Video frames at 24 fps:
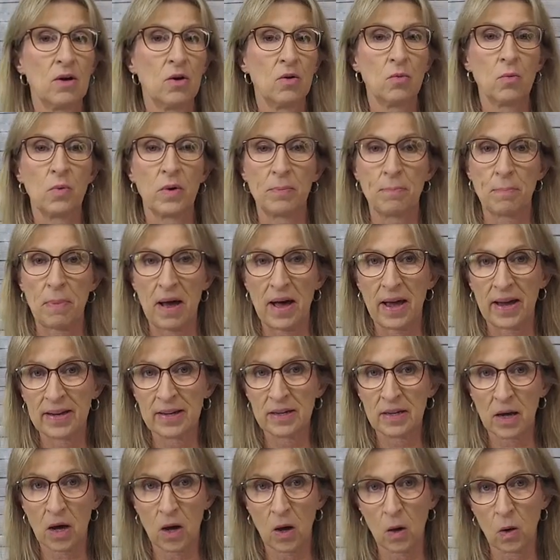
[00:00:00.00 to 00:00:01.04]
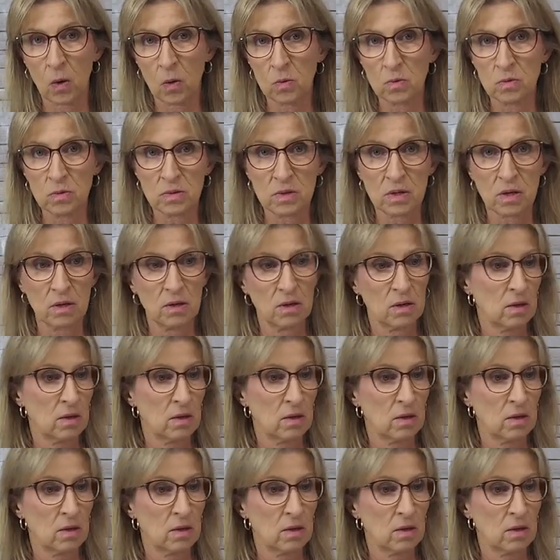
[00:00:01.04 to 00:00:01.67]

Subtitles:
with pine cones,